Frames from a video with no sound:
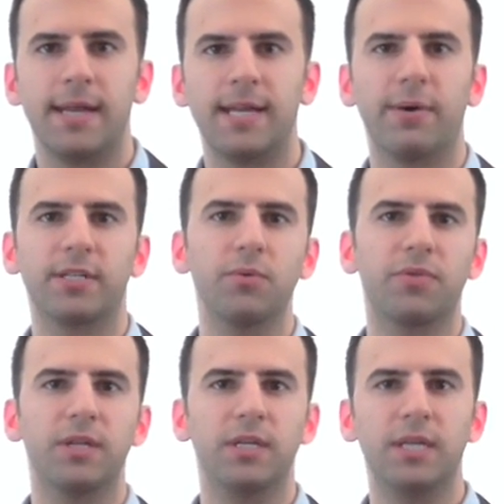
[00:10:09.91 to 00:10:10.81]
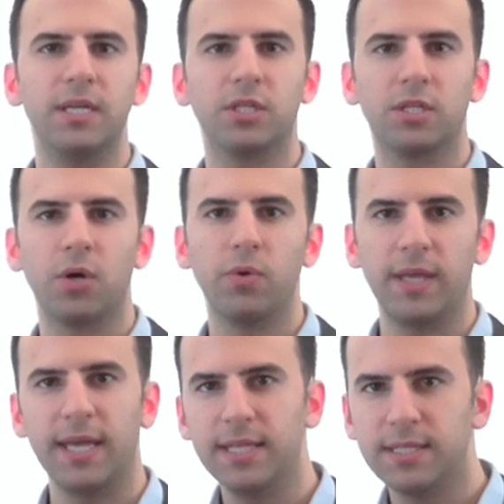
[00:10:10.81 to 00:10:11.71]
Now, I don't think you need to know
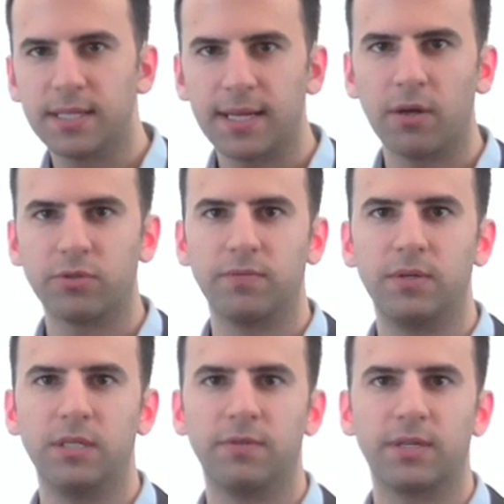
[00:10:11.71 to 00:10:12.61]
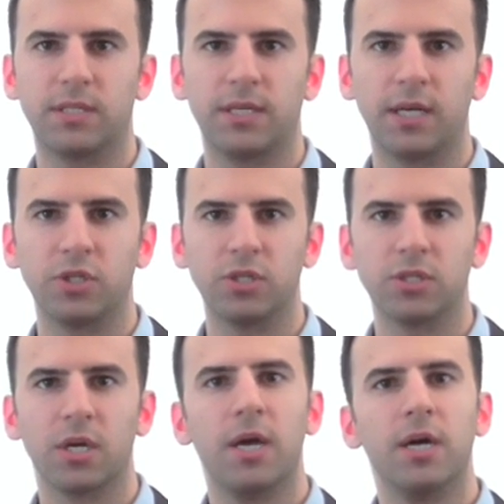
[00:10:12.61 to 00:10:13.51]
the ins and outs of these investigations.